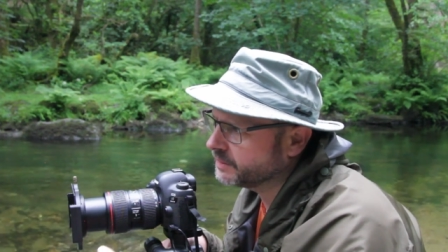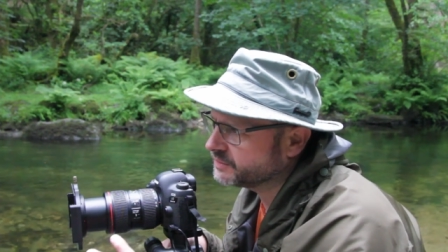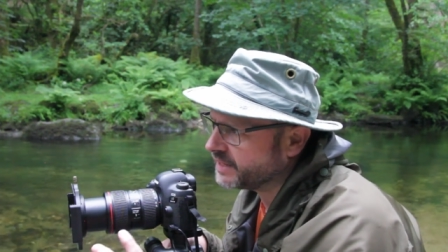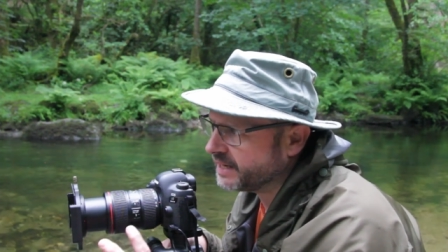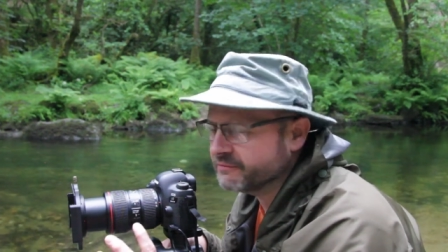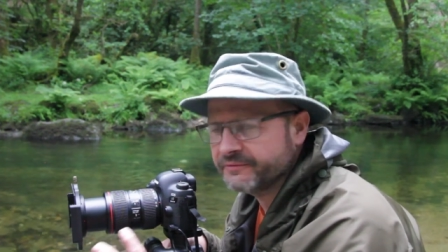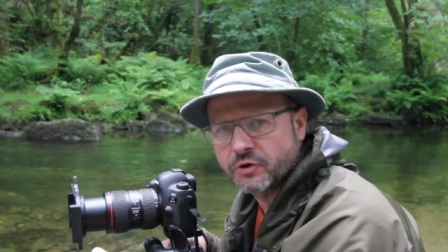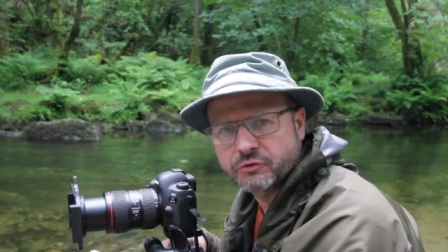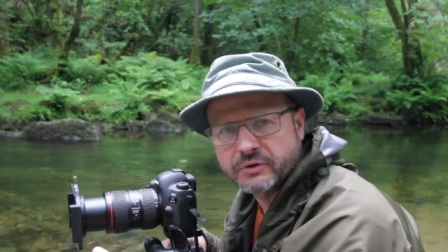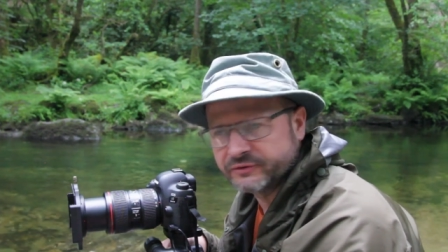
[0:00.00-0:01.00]
taking
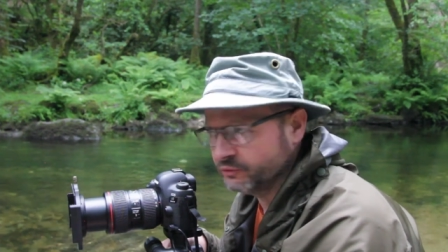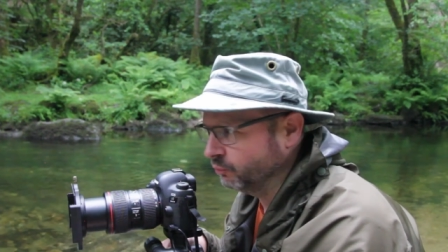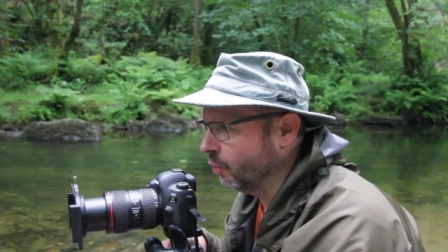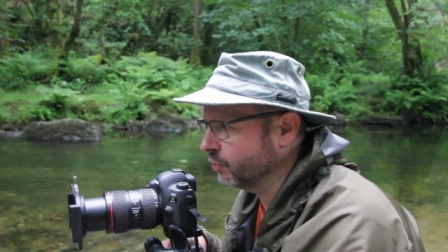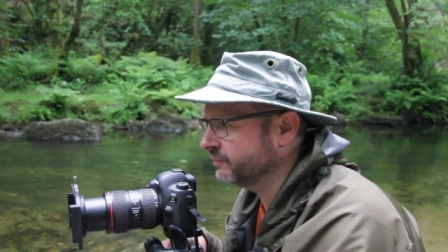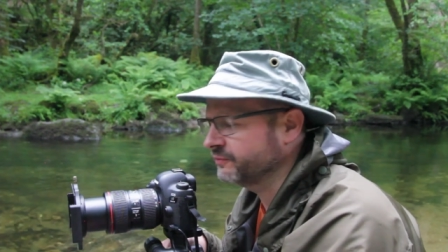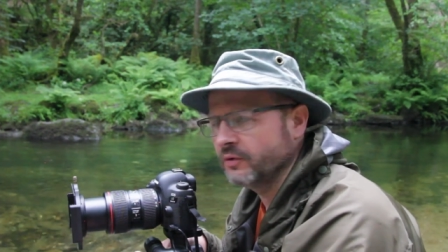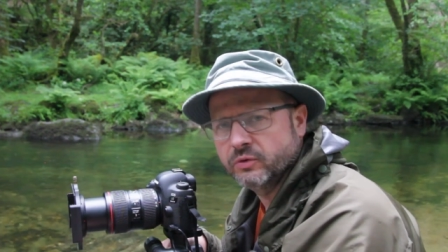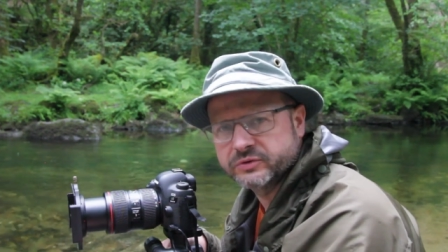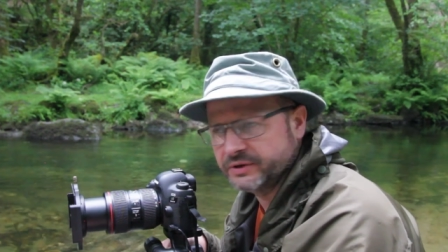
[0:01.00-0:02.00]
photographs of
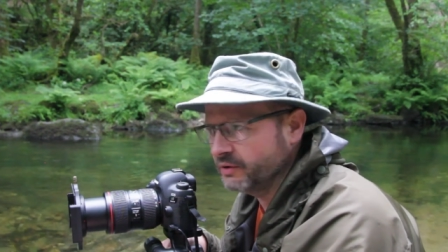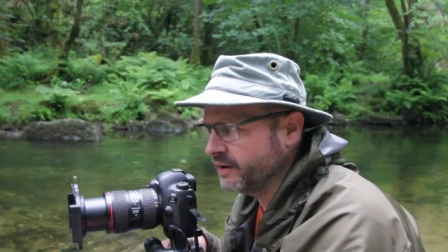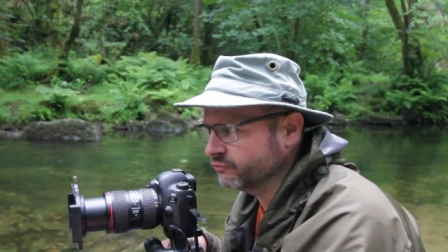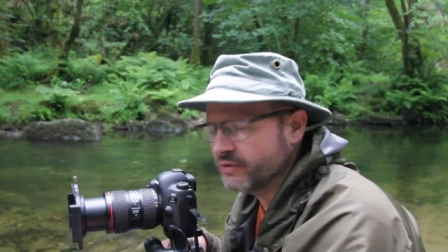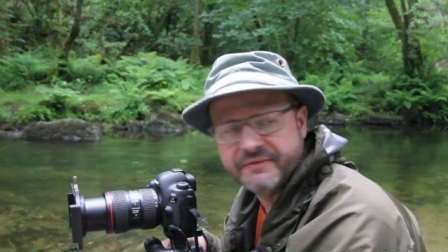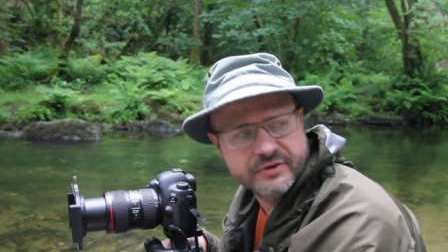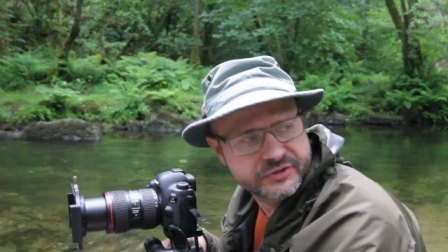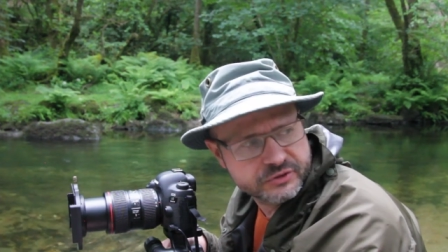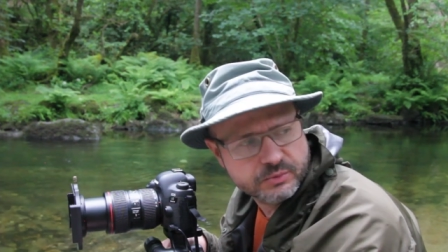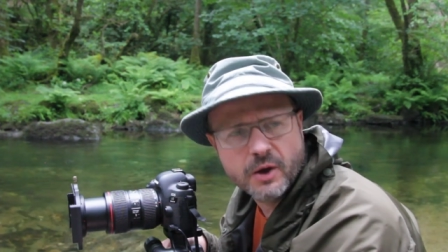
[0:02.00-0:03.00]
waterfalls and, and
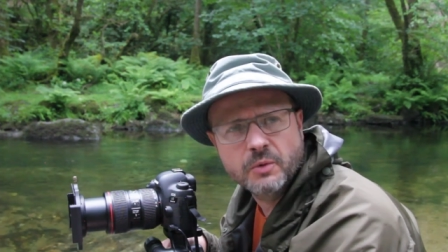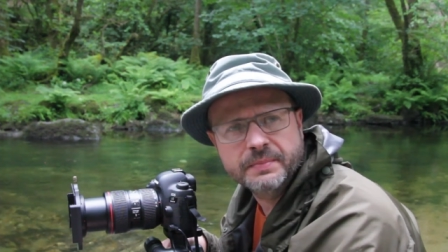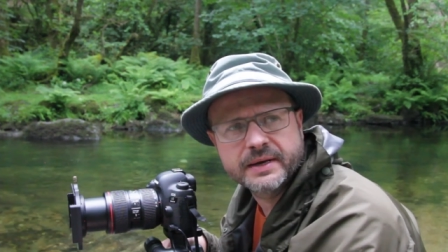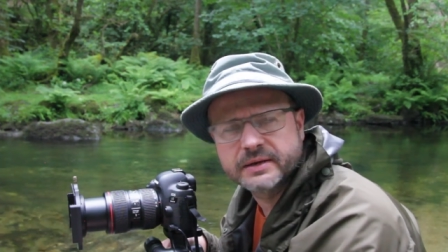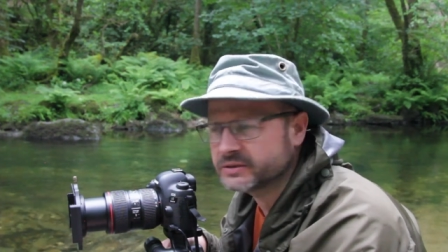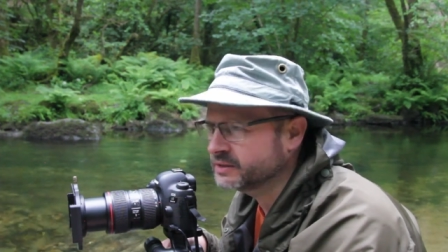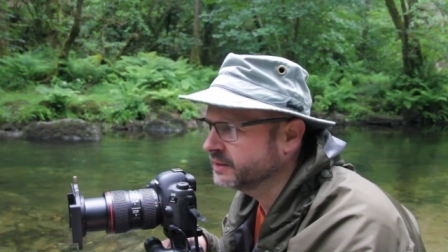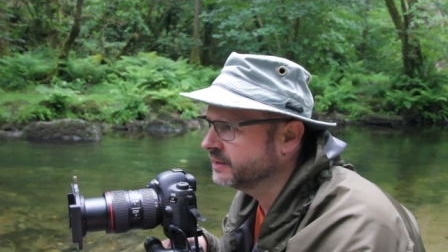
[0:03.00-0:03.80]
rivers as well because